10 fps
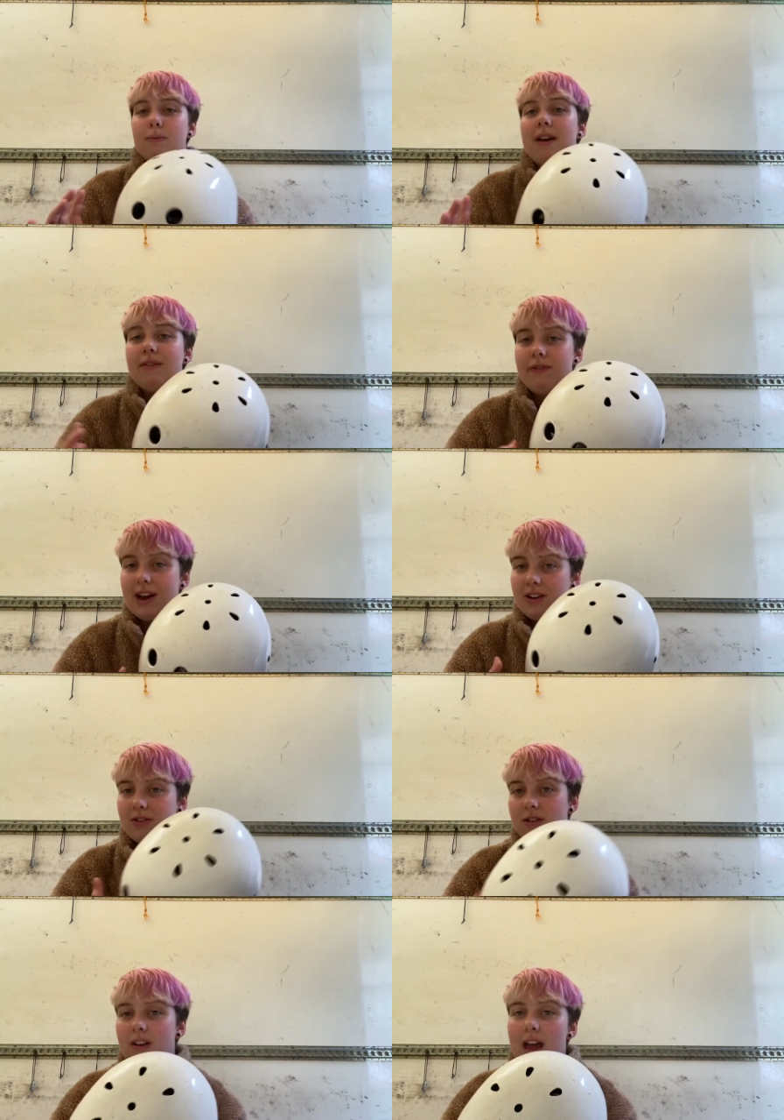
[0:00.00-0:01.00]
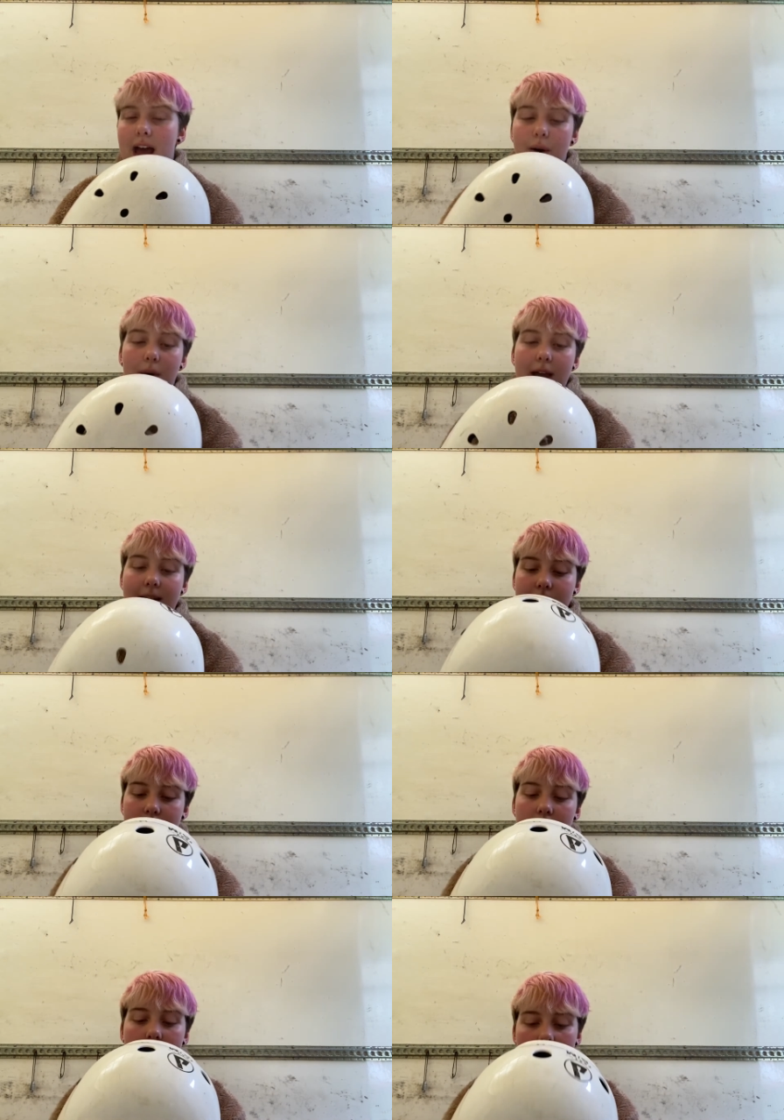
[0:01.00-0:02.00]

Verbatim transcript: manufactured, however,